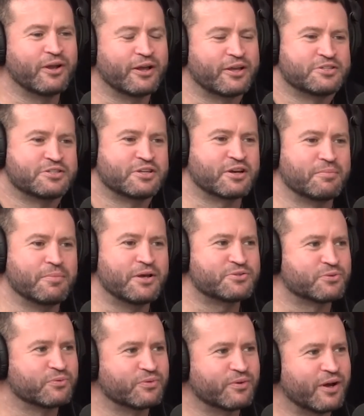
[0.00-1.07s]
like it's like a
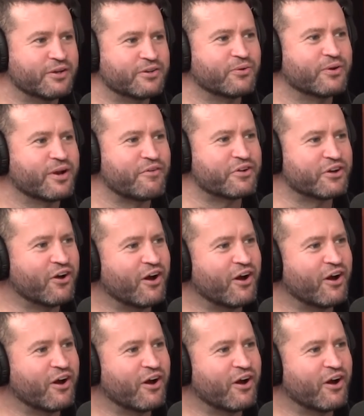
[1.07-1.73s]
muscle. I do it every night.